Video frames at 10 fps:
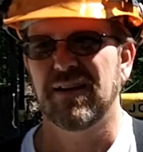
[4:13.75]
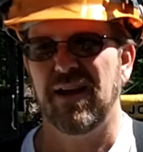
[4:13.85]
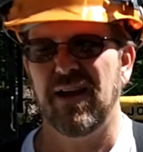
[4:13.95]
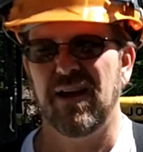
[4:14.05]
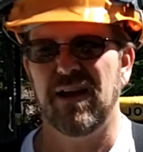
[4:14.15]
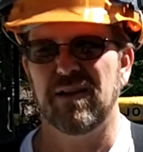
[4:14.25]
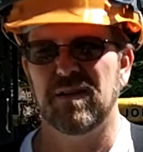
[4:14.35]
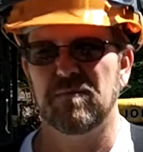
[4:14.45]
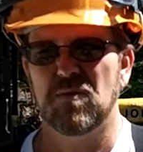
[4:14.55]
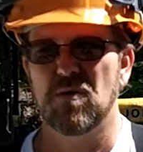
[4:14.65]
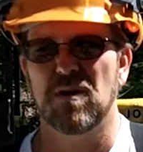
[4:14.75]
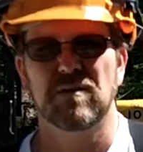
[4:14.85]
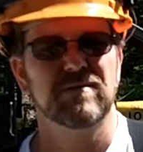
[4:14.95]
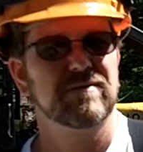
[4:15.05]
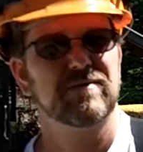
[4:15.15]
And the
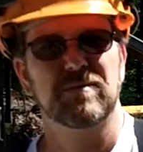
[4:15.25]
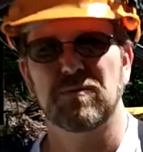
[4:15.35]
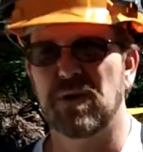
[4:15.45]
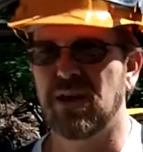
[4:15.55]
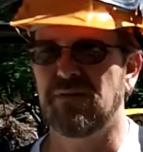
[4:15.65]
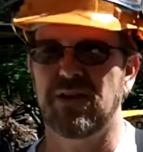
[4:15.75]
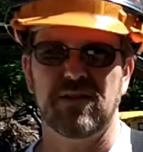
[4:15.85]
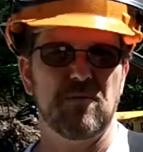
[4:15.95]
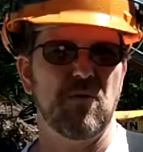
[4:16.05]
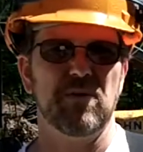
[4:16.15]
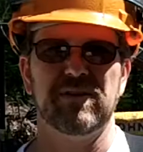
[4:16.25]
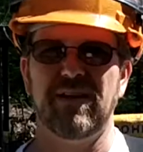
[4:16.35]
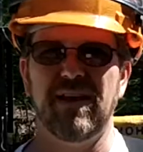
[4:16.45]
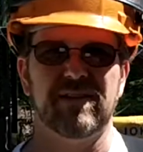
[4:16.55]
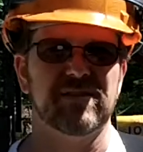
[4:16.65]
more we give it, the more it
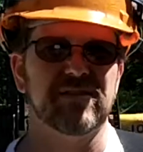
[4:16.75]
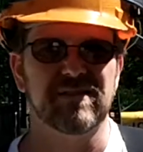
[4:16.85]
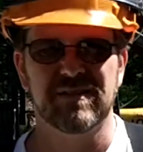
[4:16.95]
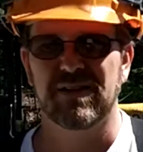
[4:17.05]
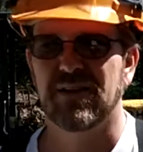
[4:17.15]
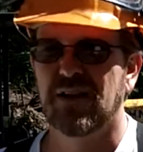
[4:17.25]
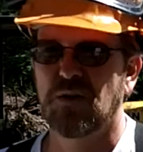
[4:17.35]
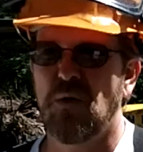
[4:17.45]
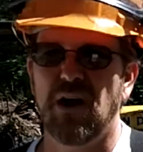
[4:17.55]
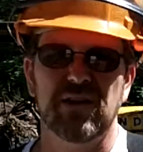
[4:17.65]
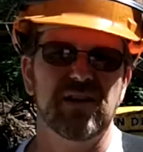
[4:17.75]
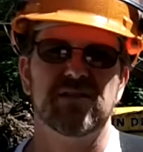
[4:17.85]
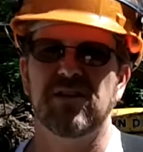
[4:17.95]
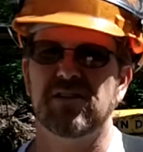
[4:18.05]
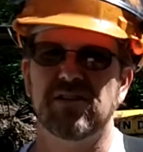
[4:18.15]
takes. Quality
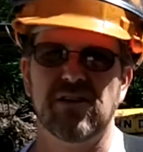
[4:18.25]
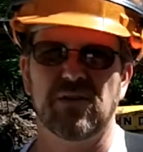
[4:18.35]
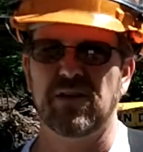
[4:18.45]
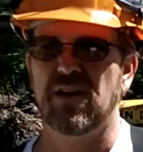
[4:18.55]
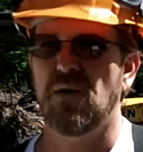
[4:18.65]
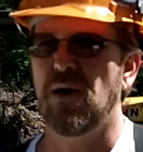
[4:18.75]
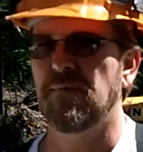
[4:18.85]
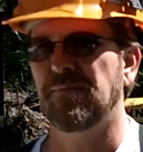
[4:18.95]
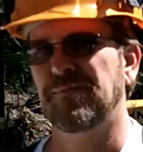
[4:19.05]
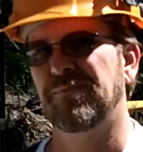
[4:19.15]
doesn't necessarily go up.